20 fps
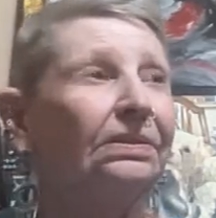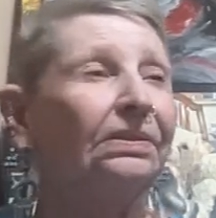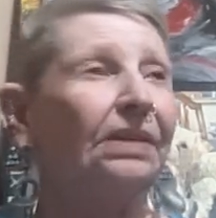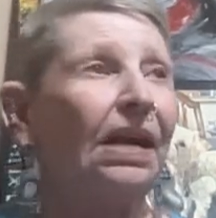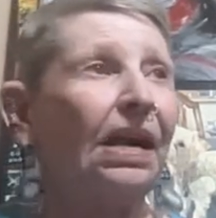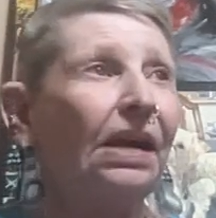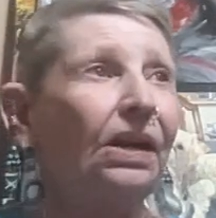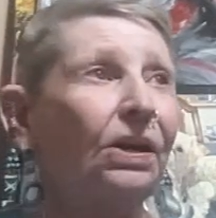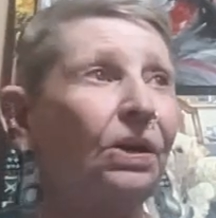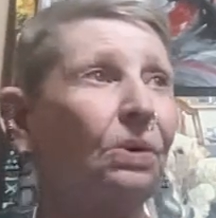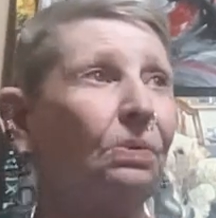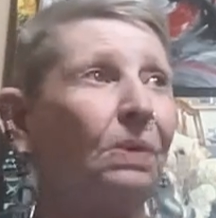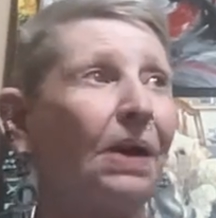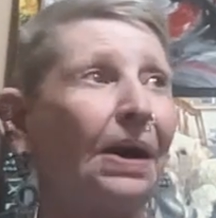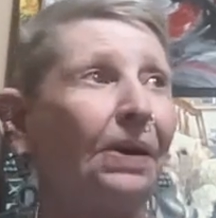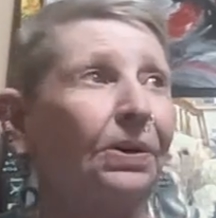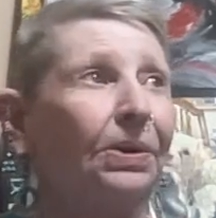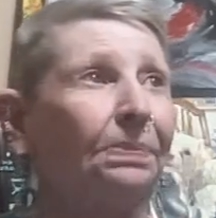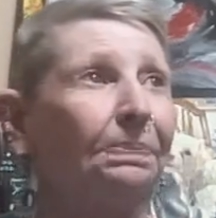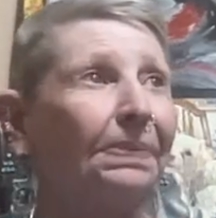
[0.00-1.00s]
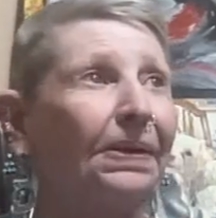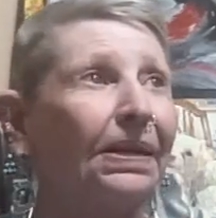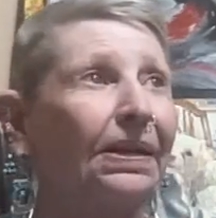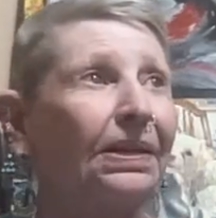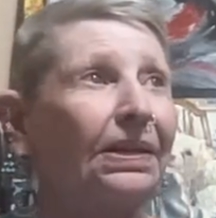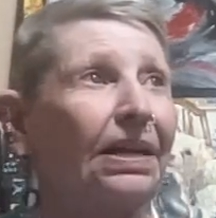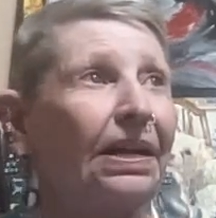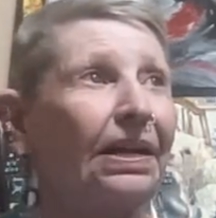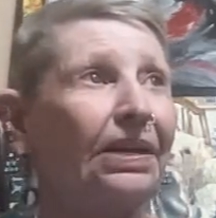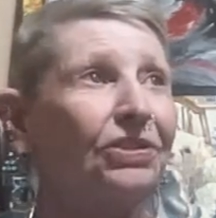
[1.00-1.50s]
I'll go out a
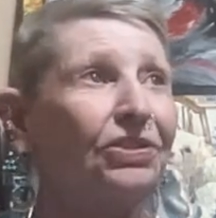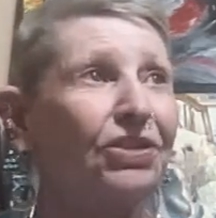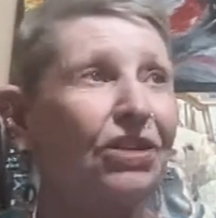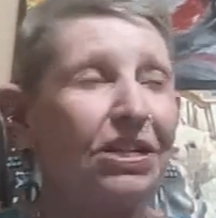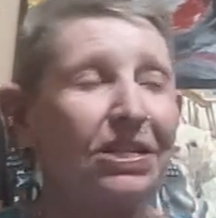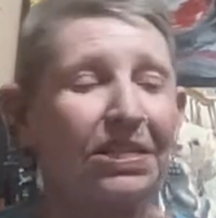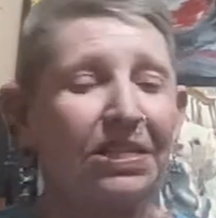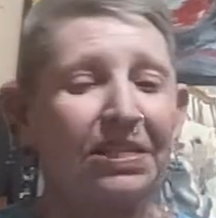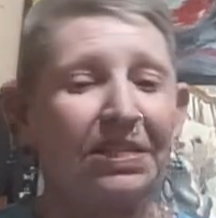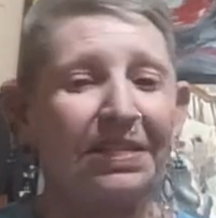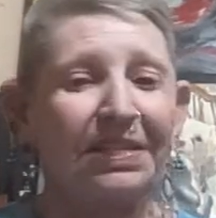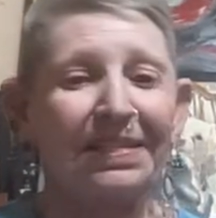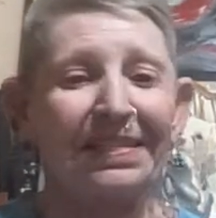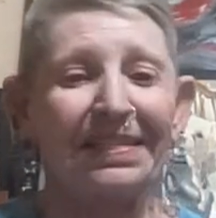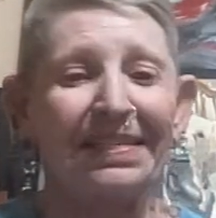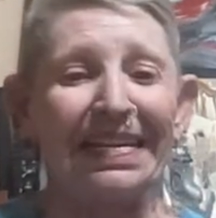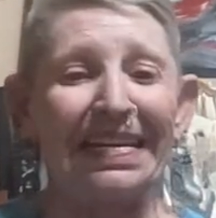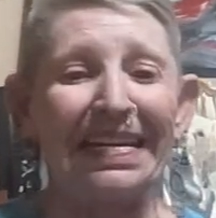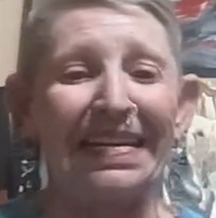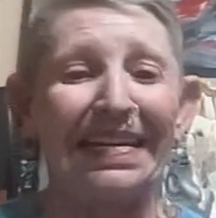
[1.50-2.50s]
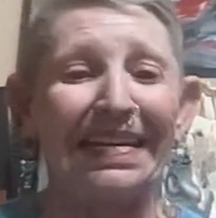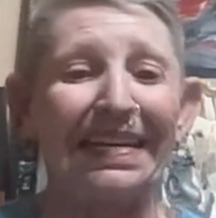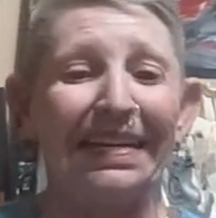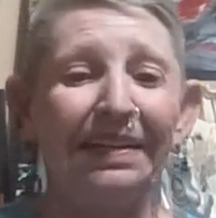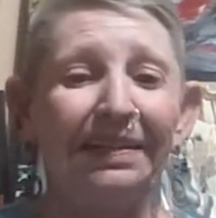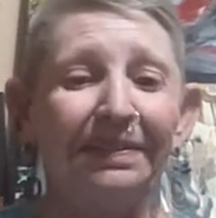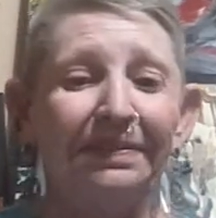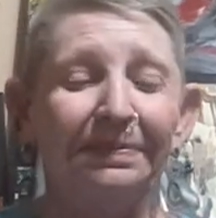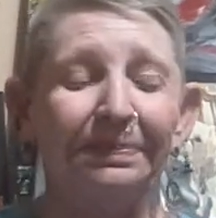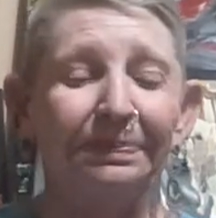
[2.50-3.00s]
bit and just
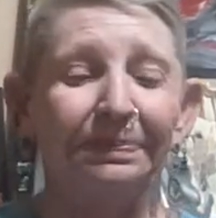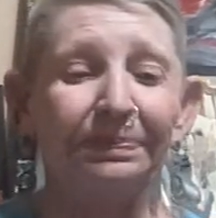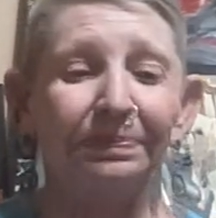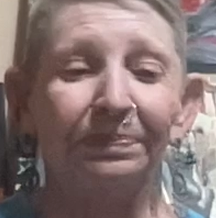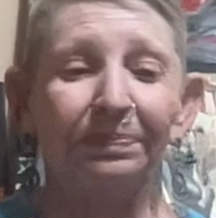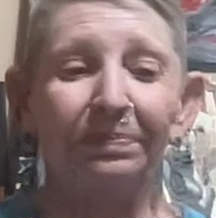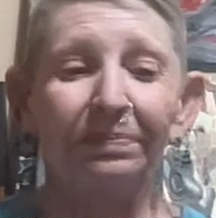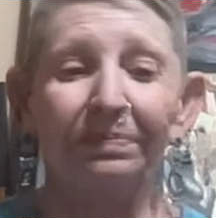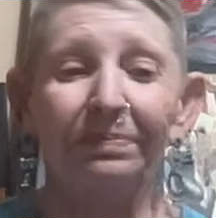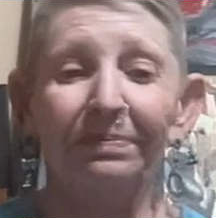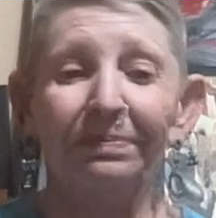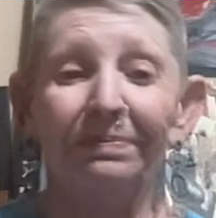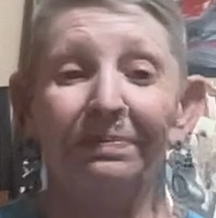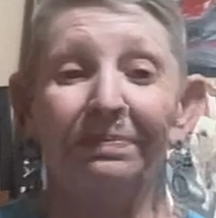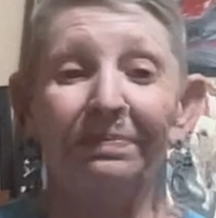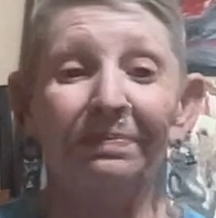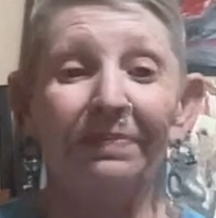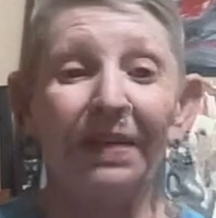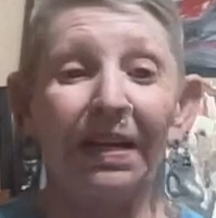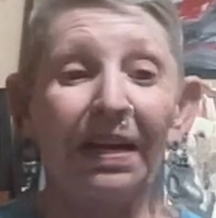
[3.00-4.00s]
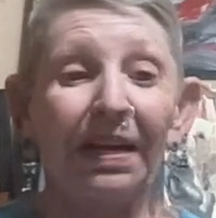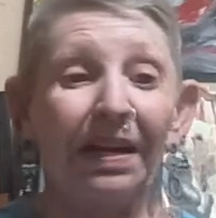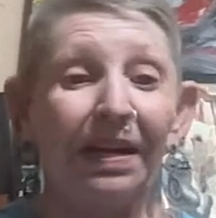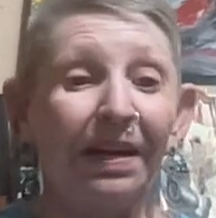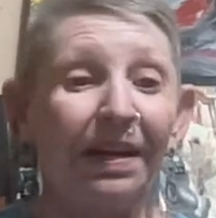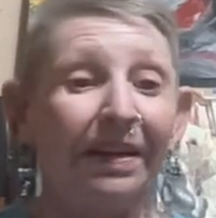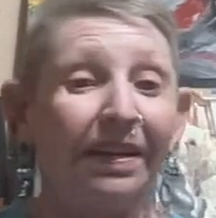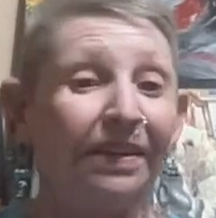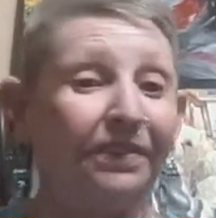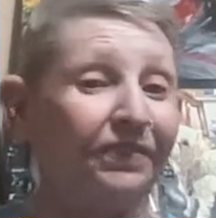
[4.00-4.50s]
see
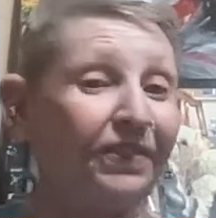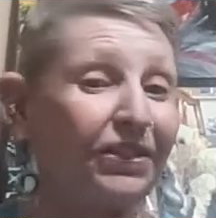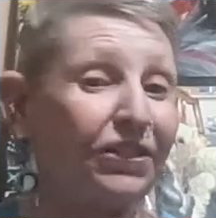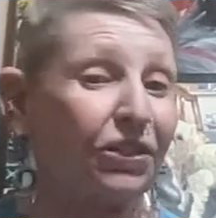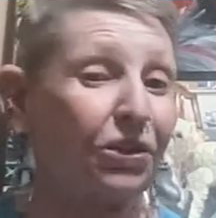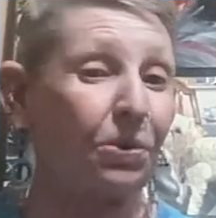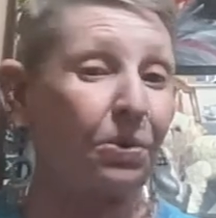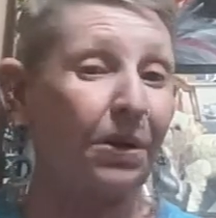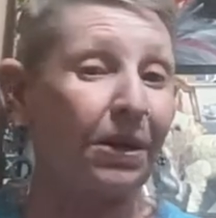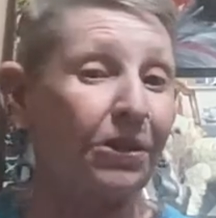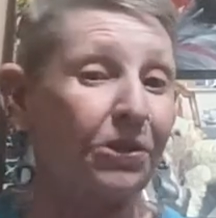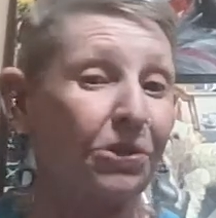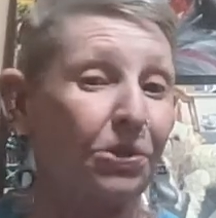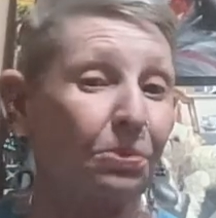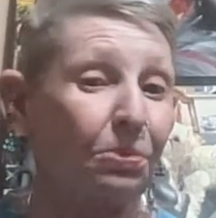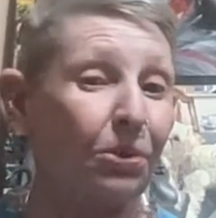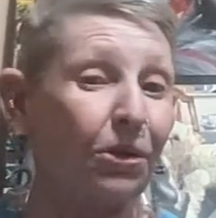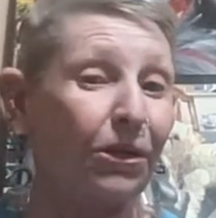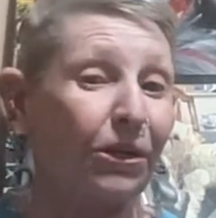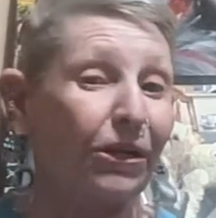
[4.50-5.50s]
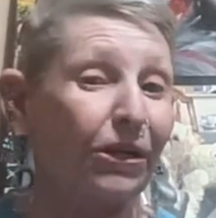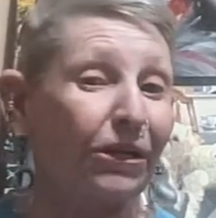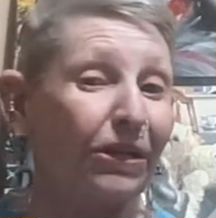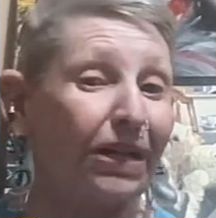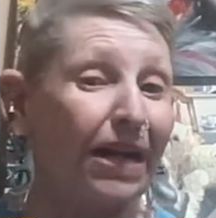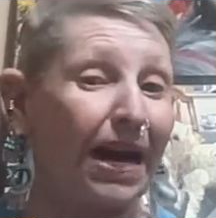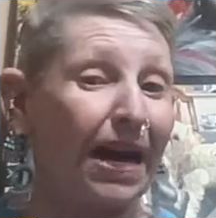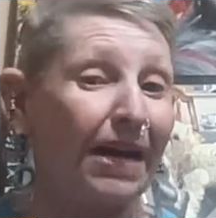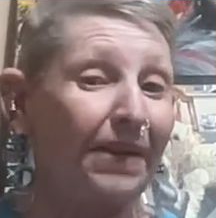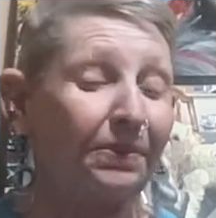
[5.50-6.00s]
if it's going to work
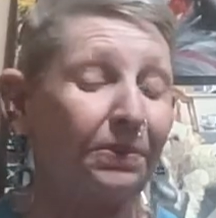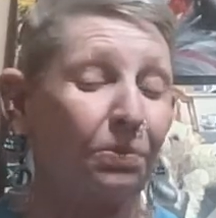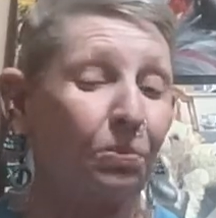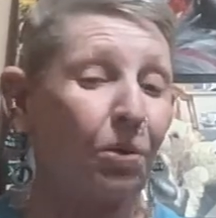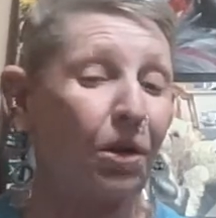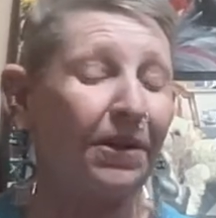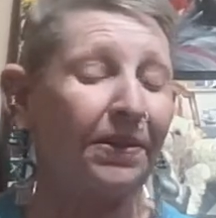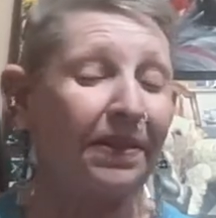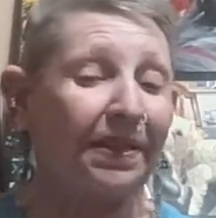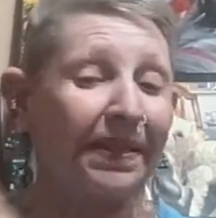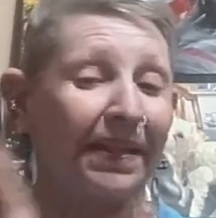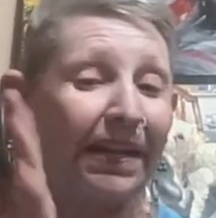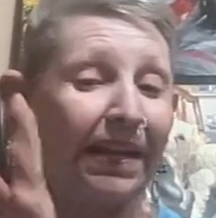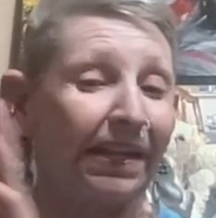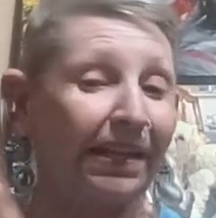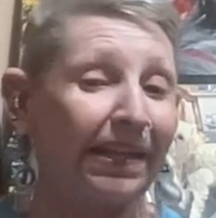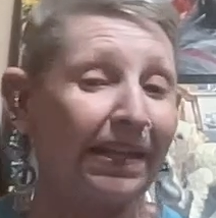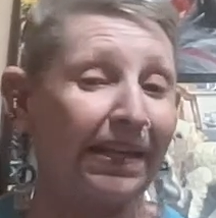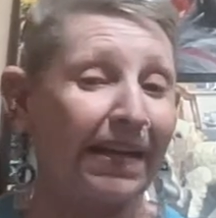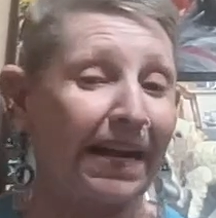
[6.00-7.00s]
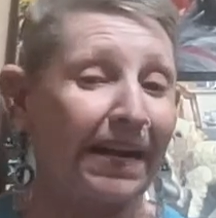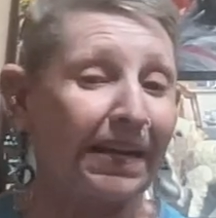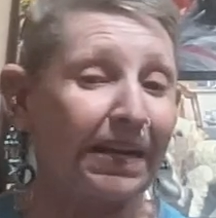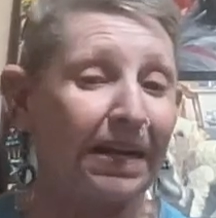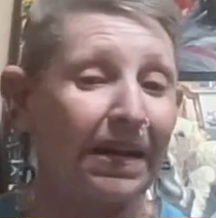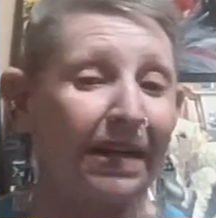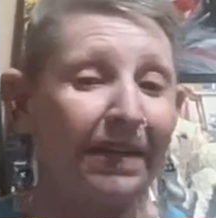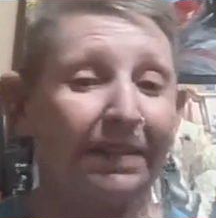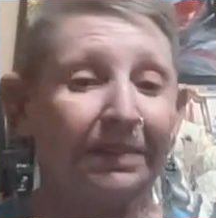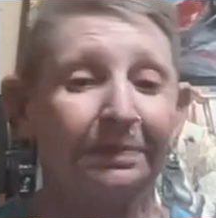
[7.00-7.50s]
or not. One thing that I
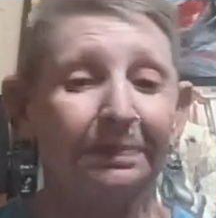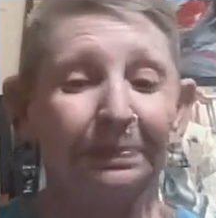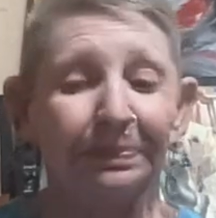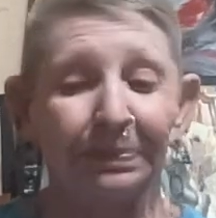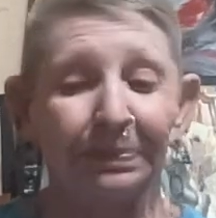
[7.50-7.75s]
got.